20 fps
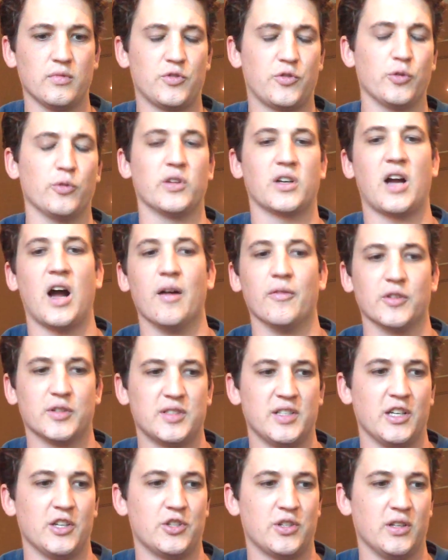through the
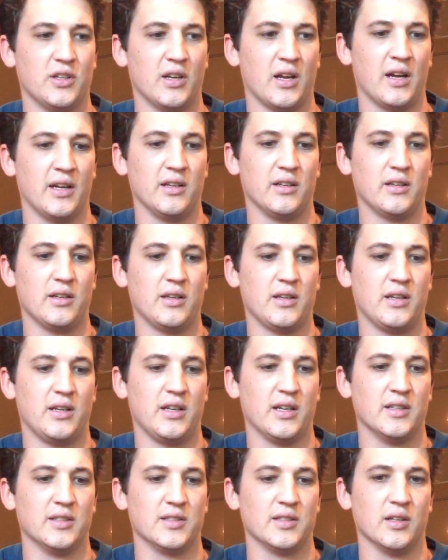conversation, he
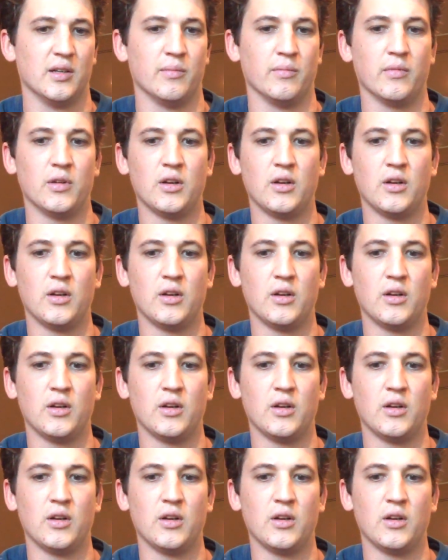ends up